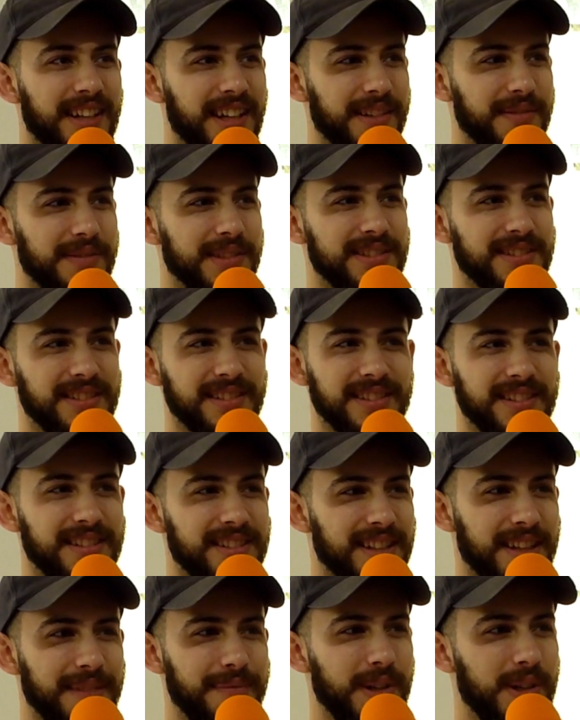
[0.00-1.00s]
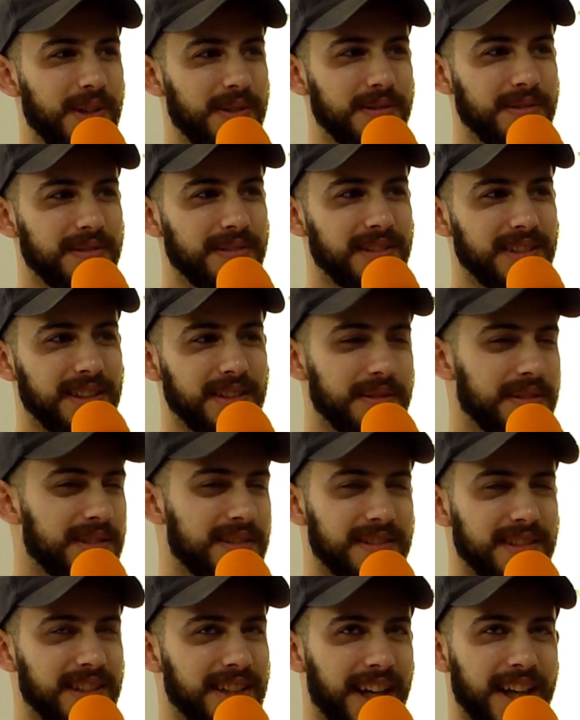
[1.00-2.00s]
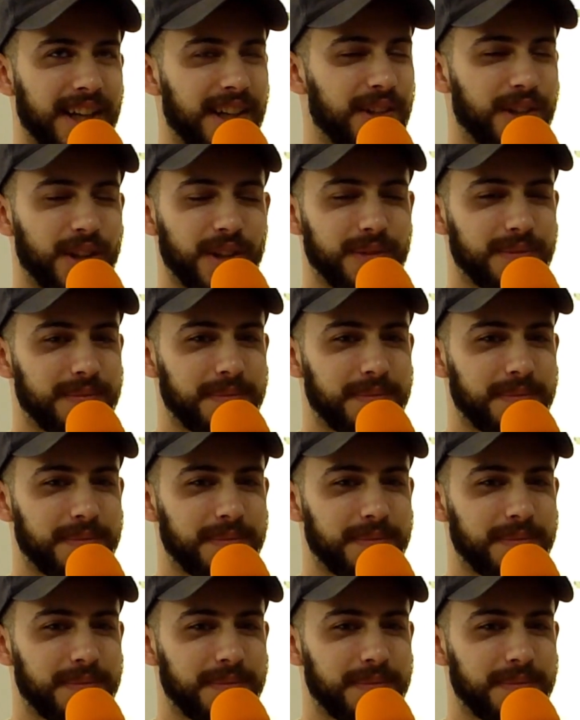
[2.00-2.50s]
wasn't it some old? It was. I don't know